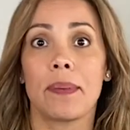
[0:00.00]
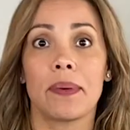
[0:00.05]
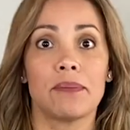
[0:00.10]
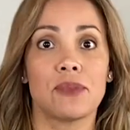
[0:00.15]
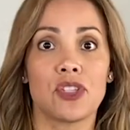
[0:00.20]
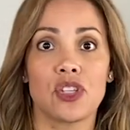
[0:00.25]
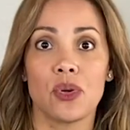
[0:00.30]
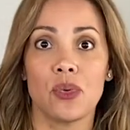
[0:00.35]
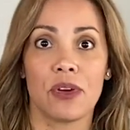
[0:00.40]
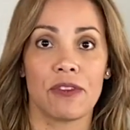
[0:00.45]
them
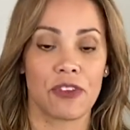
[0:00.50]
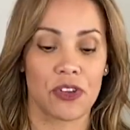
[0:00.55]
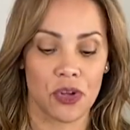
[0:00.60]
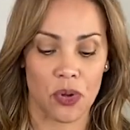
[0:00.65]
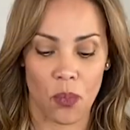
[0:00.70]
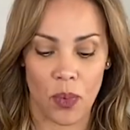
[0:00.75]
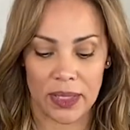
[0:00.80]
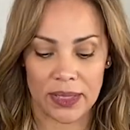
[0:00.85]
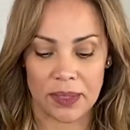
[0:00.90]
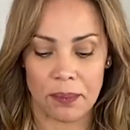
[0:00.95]
too if you
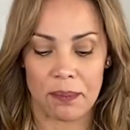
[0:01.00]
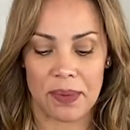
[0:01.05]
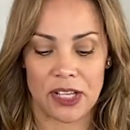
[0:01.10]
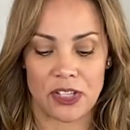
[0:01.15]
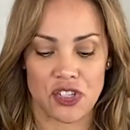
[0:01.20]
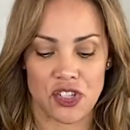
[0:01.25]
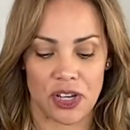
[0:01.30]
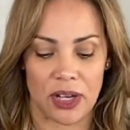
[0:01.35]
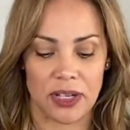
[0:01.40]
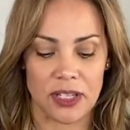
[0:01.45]
don't want the
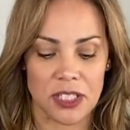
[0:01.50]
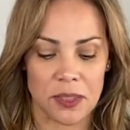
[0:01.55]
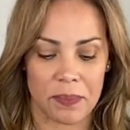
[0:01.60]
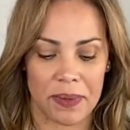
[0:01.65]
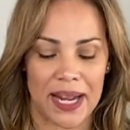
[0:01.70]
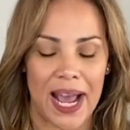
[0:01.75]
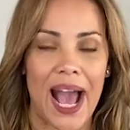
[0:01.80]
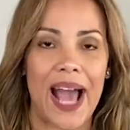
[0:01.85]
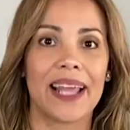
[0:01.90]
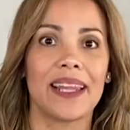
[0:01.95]
big chunks.
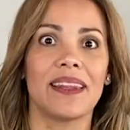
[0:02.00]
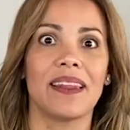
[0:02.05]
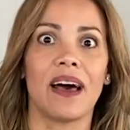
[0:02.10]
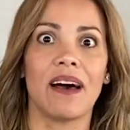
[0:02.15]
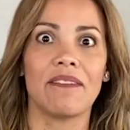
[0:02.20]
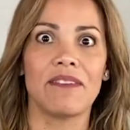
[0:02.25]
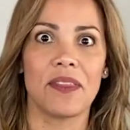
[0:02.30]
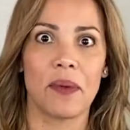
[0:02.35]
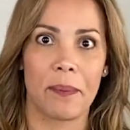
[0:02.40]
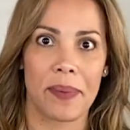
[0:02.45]
But I
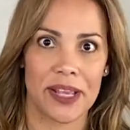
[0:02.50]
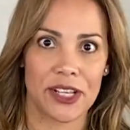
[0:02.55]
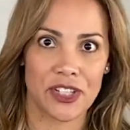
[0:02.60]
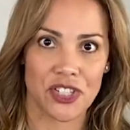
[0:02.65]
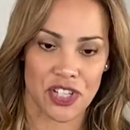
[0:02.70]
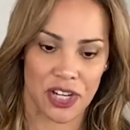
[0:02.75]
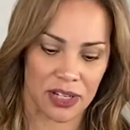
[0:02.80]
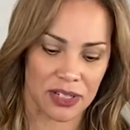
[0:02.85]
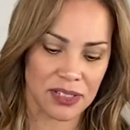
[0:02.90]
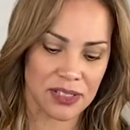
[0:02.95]
love the big
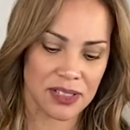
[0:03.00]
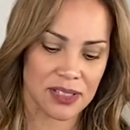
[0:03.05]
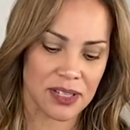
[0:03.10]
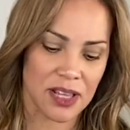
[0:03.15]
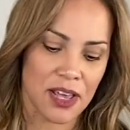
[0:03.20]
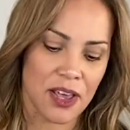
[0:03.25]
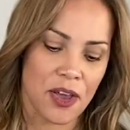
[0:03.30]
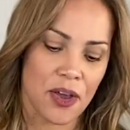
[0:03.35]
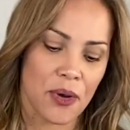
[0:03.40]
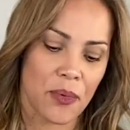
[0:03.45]
chunks
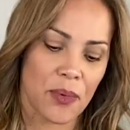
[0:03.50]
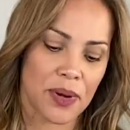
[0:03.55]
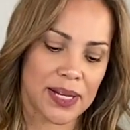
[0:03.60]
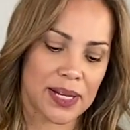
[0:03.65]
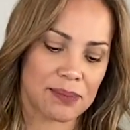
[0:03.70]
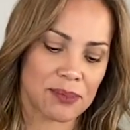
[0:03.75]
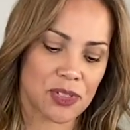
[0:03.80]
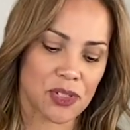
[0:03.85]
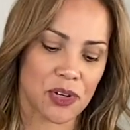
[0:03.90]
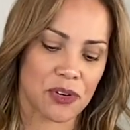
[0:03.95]
when
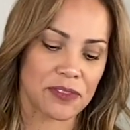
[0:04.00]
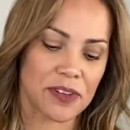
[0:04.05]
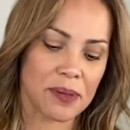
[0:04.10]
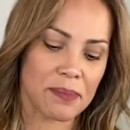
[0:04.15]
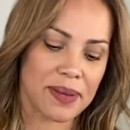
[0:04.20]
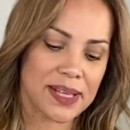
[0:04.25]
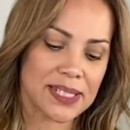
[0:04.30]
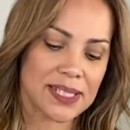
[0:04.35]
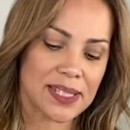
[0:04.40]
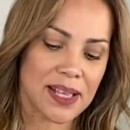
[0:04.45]
I'm serving
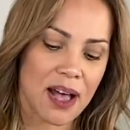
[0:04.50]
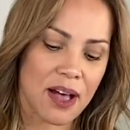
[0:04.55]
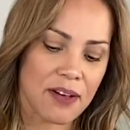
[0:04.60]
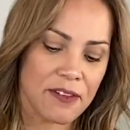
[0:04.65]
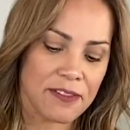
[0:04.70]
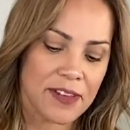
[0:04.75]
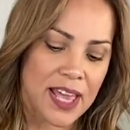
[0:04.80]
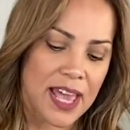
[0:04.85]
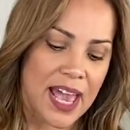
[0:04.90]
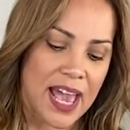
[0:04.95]

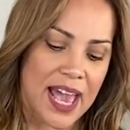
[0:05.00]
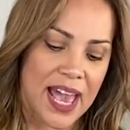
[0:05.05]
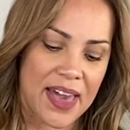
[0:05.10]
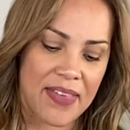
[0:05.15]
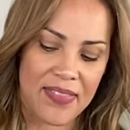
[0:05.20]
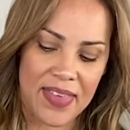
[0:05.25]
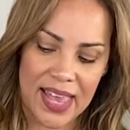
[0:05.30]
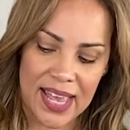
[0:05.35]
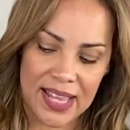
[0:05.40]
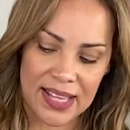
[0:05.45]
myself.
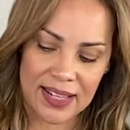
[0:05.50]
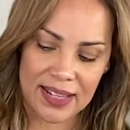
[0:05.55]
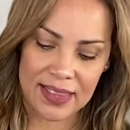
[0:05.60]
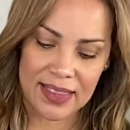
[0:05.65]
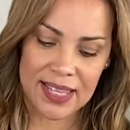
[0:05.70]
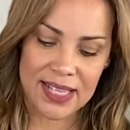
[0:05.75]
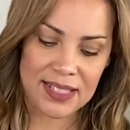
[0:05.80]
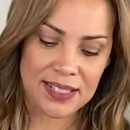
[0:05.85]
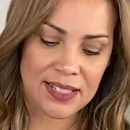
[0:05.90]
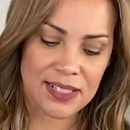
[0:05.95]
And then
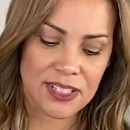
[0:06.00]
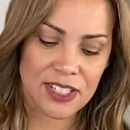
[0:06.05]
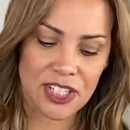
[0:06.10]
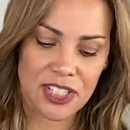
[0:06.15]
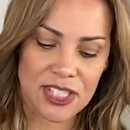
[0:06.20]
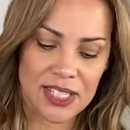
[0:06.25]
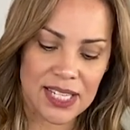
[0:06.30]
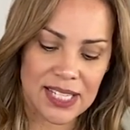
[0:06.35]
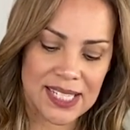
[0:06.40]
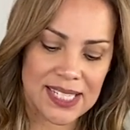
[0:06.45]
this is
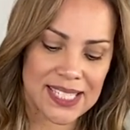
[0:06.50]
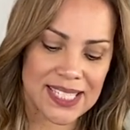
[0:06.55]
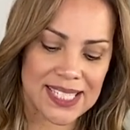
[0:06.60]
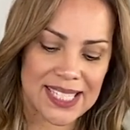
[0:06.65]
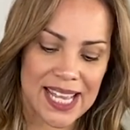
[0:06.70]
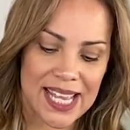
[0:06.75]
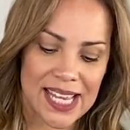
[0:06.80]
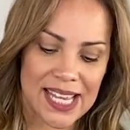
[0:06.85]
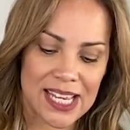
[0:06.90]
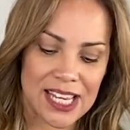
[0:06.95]
just going to
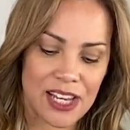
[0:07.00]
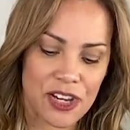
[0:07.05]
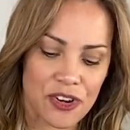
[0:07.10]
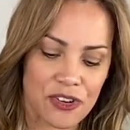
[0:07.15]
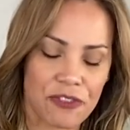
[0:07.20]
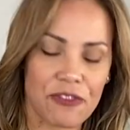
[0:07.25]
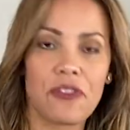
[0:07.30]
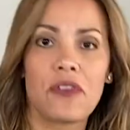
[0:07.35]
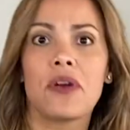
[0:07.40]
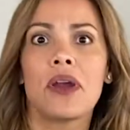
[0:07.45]
stay
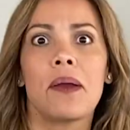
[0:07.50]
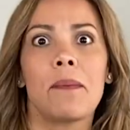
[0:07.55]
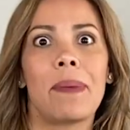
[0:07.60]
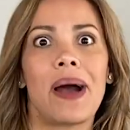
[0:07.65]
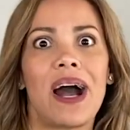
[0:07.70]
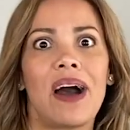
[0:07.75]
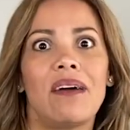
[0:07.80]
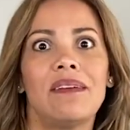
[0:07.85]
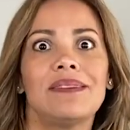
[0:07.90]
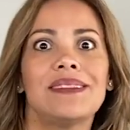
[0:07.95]
here for
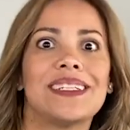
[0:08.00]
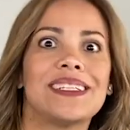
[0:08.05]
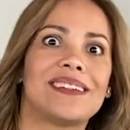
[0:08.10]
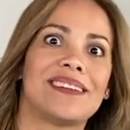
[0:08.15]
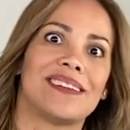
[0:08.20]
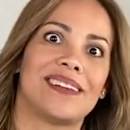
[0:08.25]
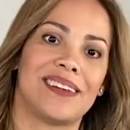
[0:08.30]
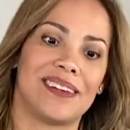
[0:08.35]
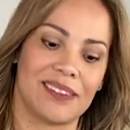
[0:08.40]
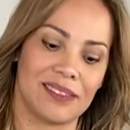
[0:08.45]
about,
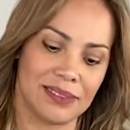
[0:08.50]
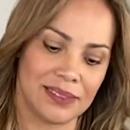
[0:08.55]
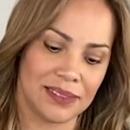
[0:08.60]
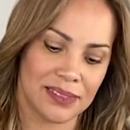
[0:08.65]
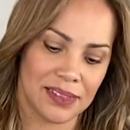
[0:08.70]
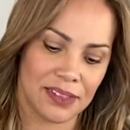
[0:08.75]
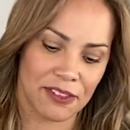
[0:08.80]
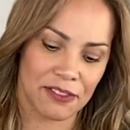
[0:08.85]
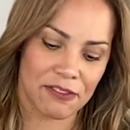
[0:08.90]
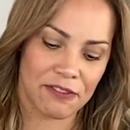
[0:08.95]

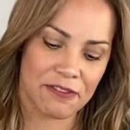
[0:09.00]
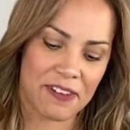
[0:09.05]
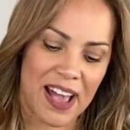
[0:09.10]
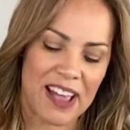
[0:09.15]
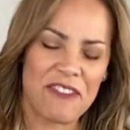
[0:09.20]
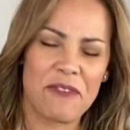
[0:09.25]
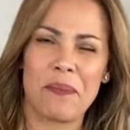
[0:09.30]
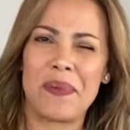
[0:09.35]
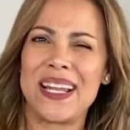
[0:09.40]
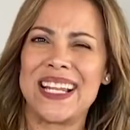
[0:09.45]

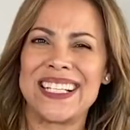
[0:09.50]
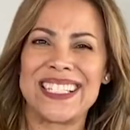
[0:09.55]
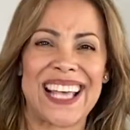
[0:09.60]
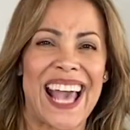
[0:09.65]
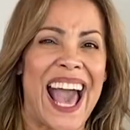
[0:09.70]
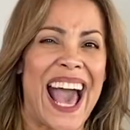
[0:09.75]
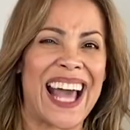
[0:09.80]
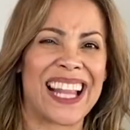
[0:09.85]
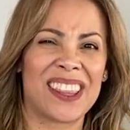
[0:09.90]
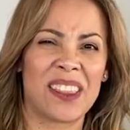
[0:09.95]
5 minutes
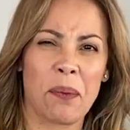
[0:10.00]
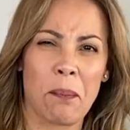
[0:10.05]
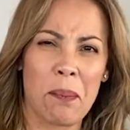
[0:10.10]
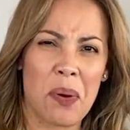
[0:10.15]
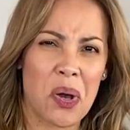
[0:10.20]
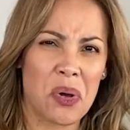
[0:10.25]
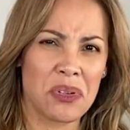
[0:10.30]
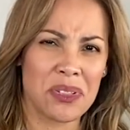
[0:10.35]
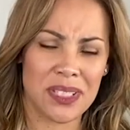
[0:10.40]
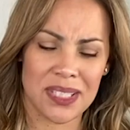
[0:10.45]
at the
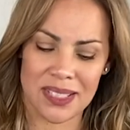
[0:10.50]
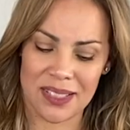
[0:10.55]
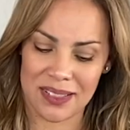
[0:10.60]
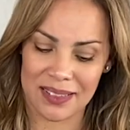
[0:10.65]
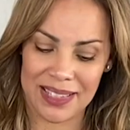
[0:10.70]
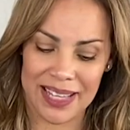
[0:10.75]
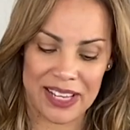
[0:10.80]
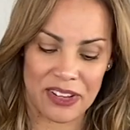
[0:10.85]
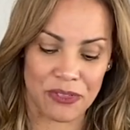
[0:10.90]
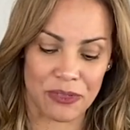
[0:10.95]
most,
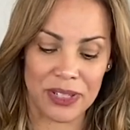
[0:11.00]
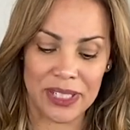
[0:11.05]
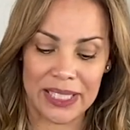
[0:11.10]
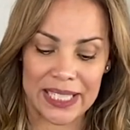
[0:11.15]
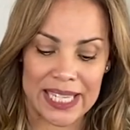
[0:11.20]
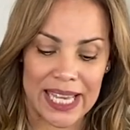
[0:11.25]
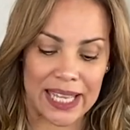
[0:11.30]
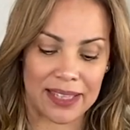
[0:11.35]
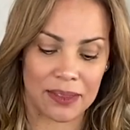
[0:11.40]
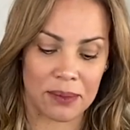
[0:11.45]
like
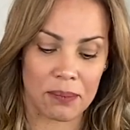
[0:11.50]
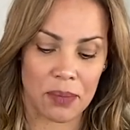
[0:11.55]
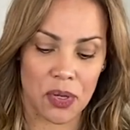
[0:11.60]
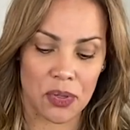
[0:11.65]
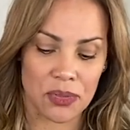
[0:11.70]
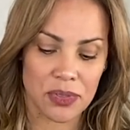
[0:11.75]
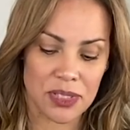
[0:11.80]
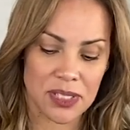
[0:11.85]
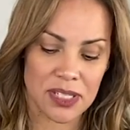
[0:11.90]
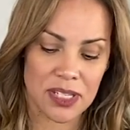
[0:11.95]
really at the
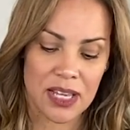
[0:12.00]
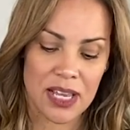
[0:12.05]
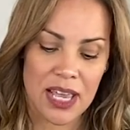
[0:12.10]
most.